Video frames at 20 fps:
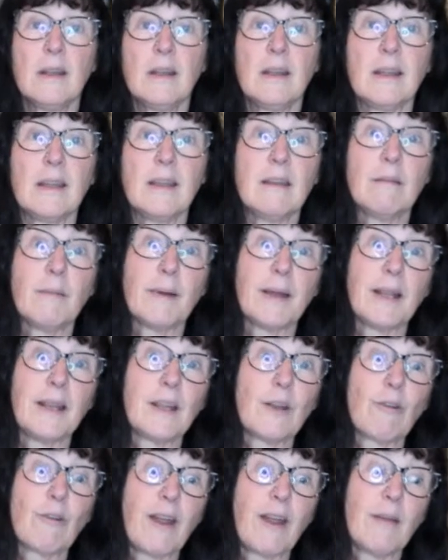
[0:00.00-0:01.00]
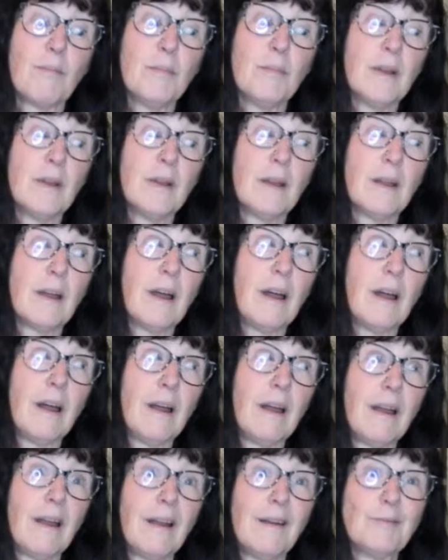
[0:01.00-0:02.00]
emailing Graham,
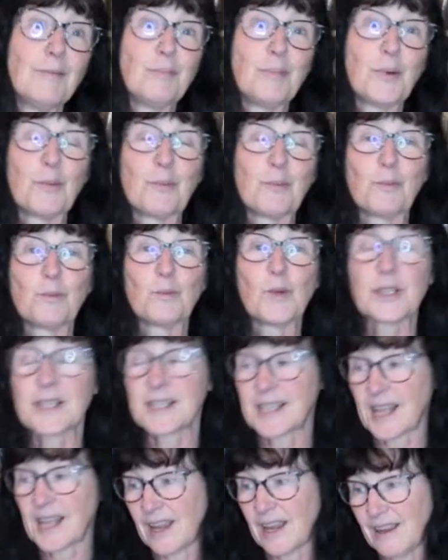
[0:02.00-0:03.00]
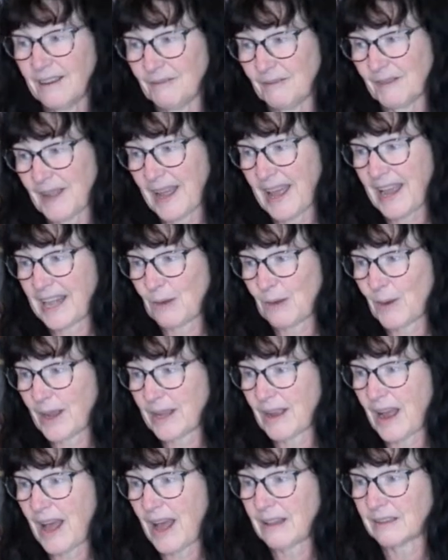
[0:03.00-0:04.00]
but we'll see.
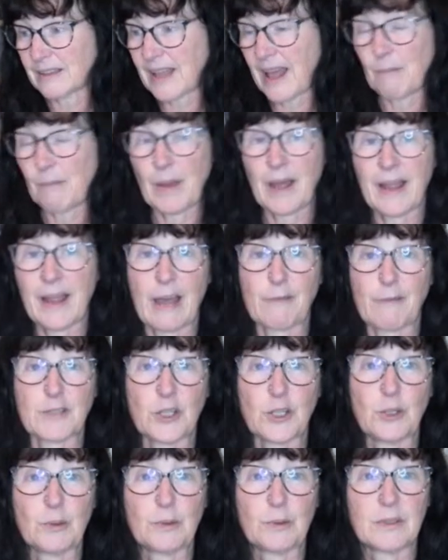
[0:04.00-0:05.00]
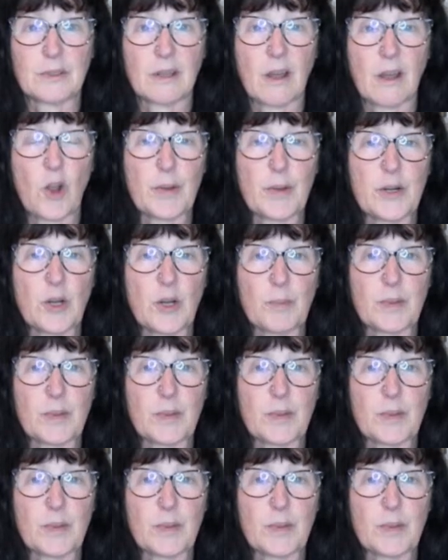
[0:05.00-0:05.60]
Anyway, I might have to open up a